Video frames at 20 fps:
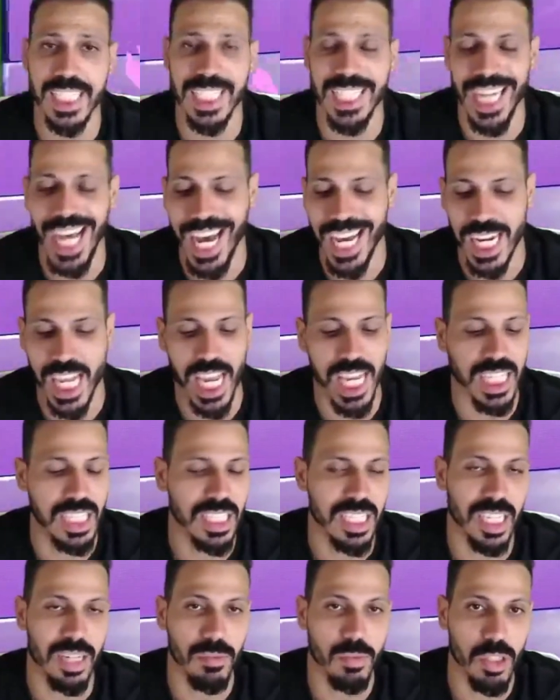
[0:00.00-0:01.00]
not
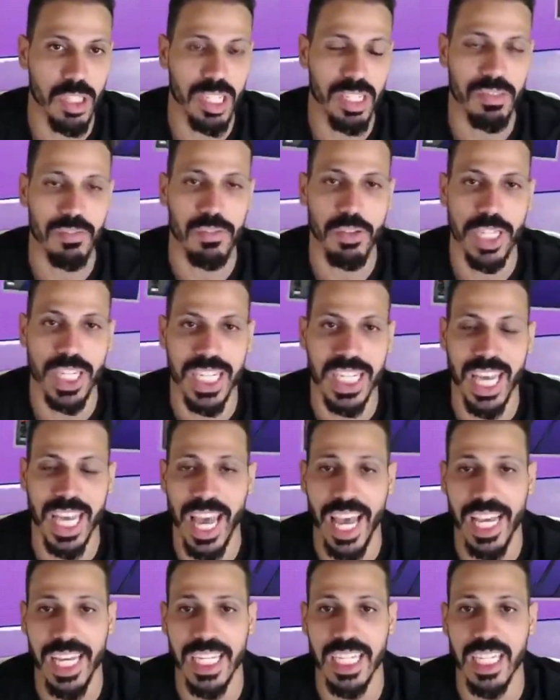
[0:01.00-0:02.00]
AD. I'm looking for
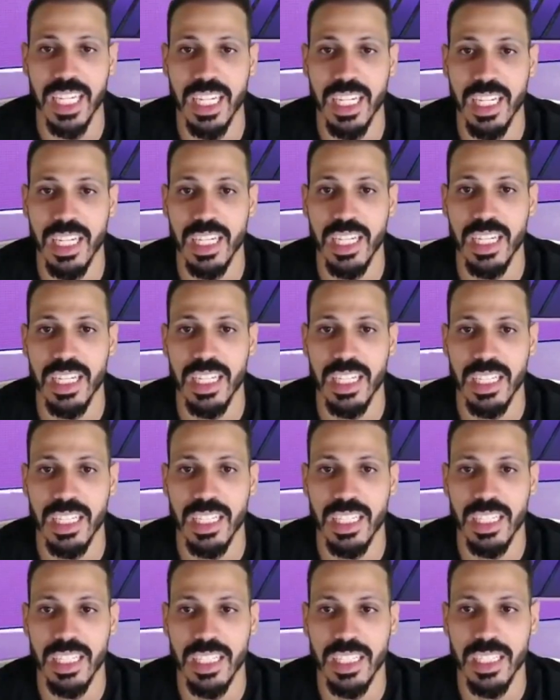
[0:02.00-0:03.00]
K.
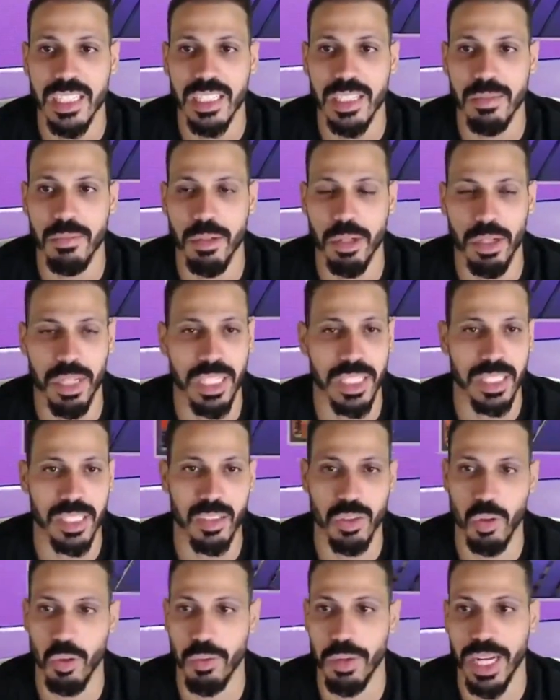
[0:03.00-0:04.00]
Bro,
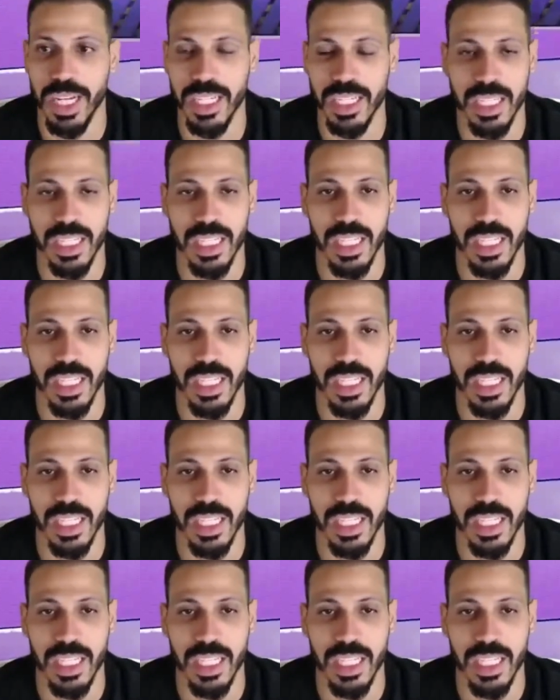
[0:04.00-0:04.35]
that's so bad.